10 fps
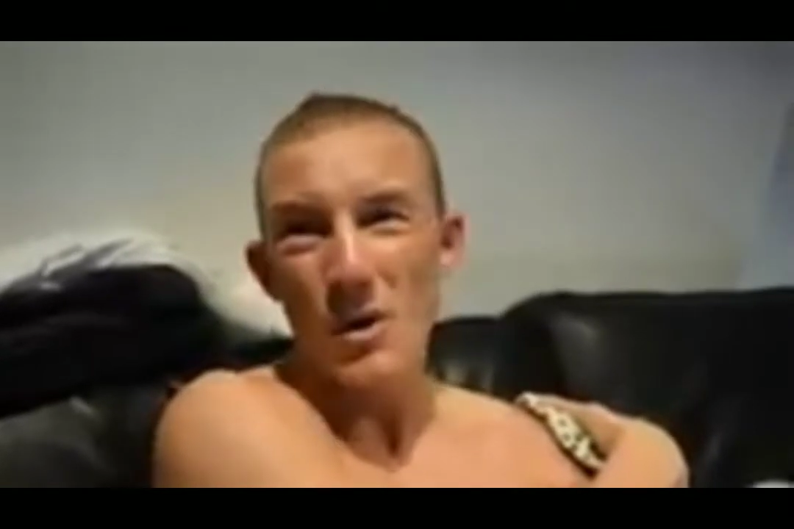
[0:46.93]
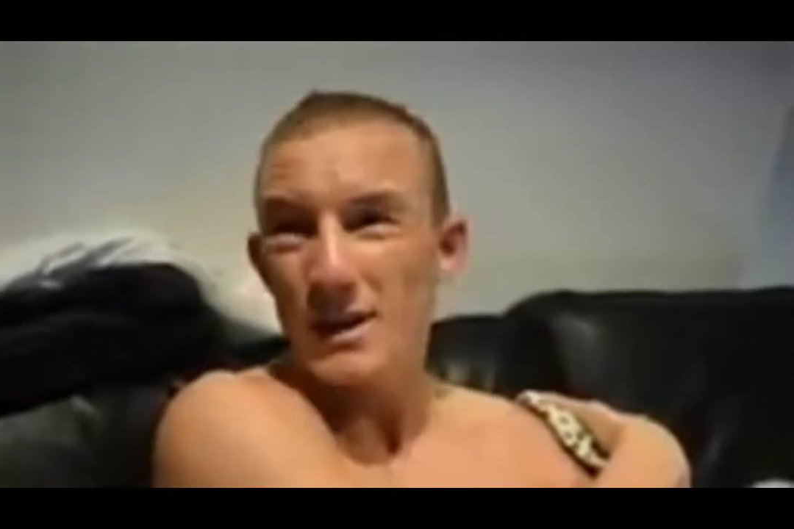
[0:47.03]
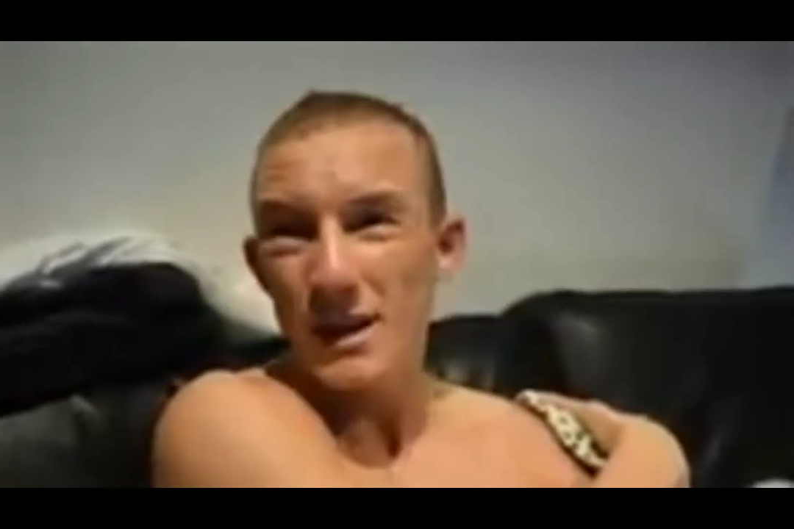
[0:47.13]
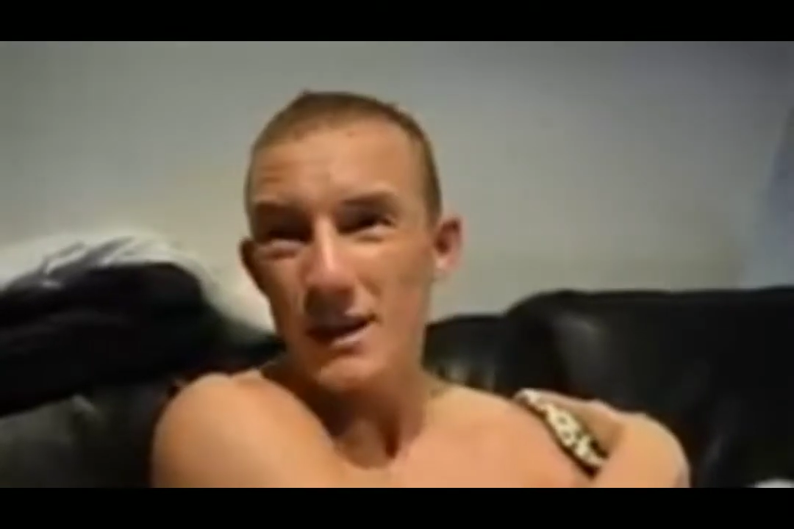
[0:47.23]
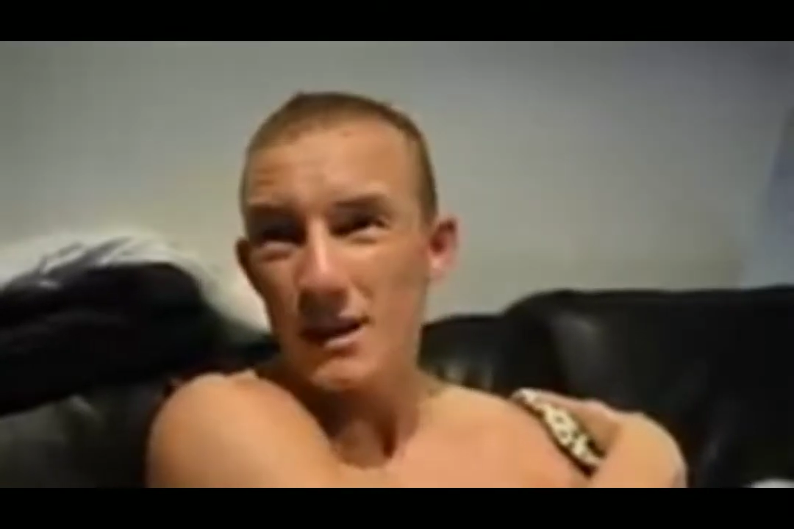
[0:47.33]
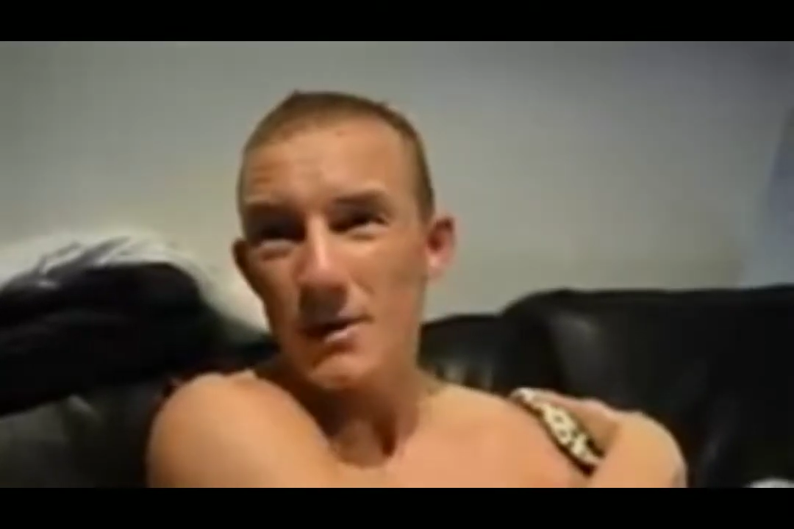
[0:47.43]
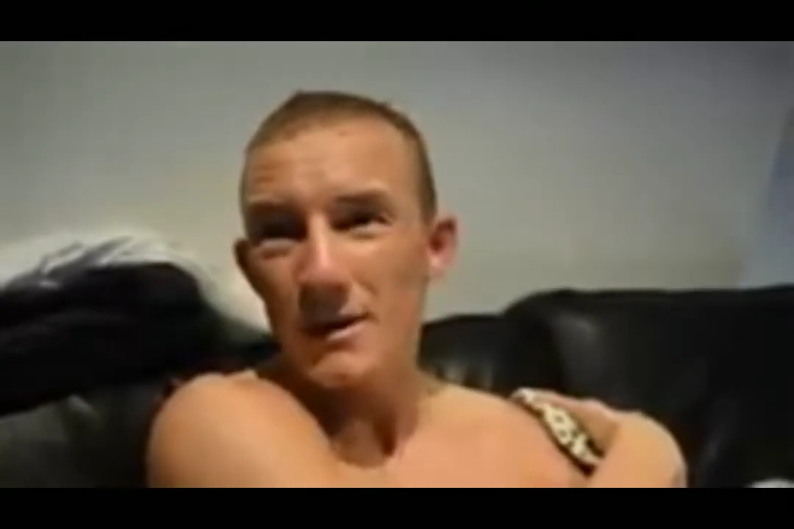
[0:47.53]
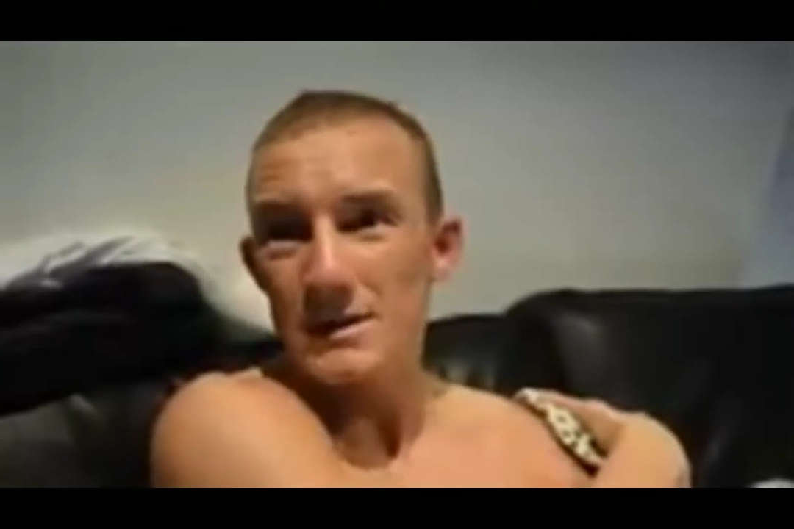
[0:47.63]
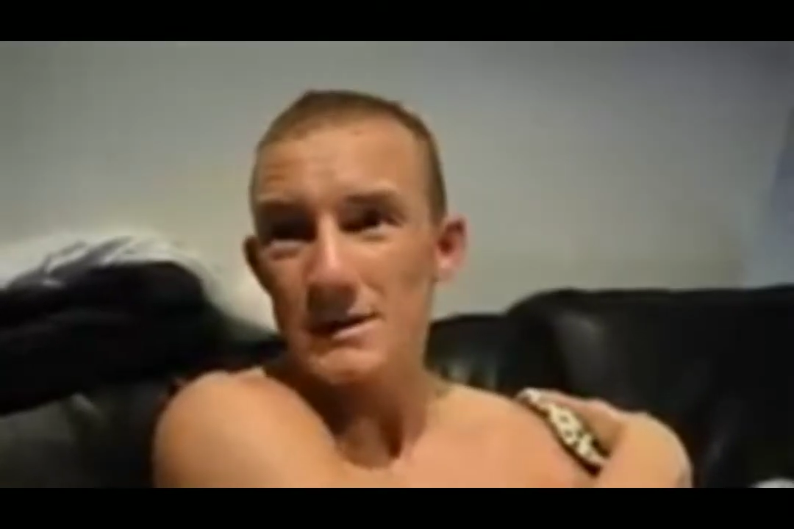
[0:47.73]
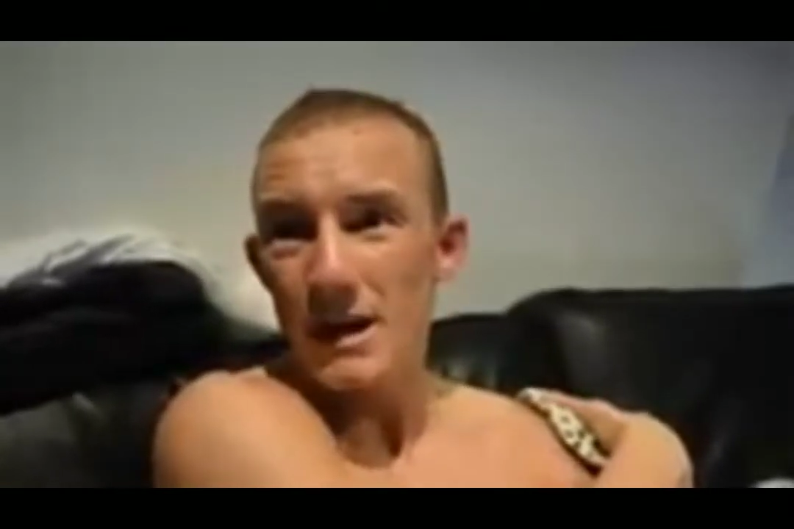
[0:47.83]
wanted that little bit
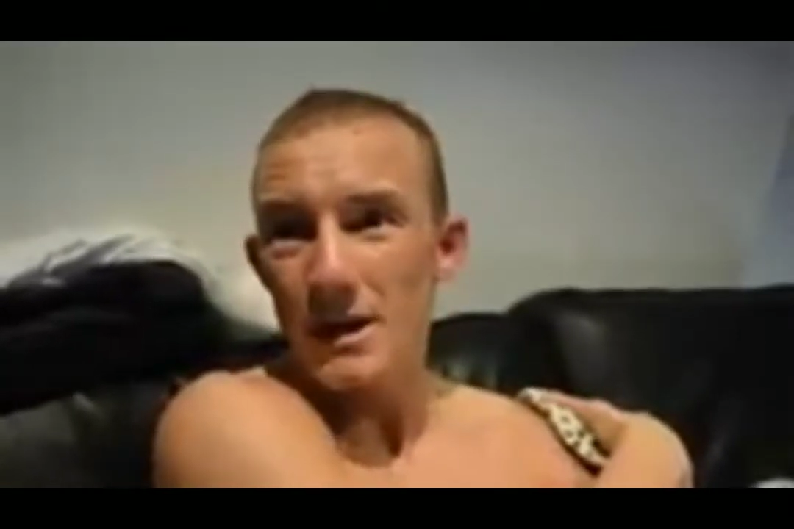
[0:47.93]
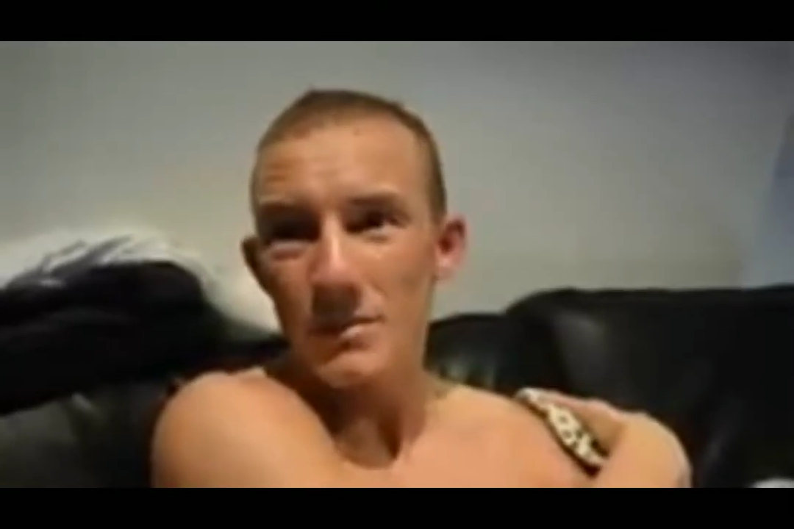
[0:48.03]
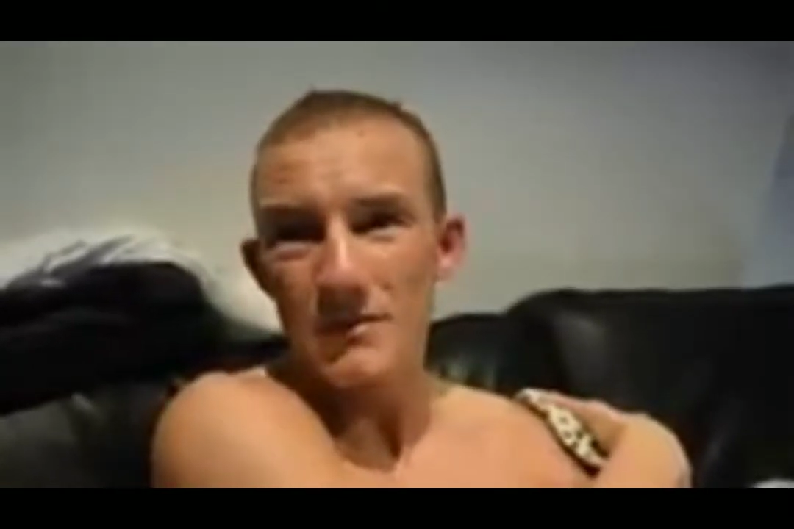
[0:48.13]
of a tear up.